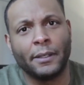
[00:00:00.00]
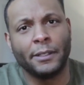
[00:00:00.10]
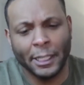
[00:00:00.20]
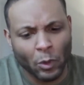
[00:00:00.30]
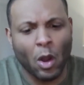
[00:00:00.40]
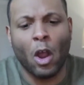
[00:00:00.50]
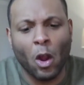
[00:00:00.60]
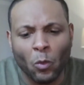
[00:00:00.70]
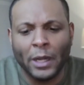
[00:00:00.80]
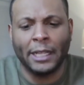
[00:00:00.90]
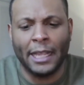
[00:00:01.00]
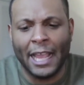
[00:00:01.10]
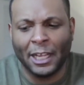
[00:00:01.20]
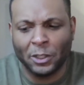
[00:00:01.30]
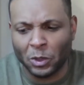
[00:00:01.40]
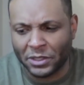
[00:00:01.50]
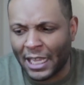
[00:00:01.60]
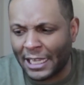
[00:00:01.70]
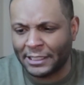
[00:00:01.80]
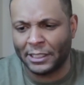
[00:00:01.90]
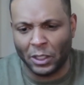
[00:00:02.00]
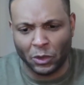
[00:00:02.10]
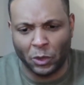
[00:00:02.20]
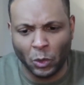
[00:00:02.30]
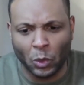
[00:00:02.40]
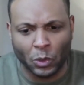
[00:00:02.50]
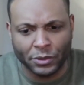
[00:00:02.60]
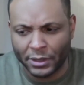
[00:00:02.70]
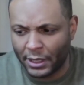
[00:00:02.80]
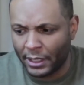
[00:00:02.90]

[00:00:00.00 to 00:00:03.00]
They were already exercising their tools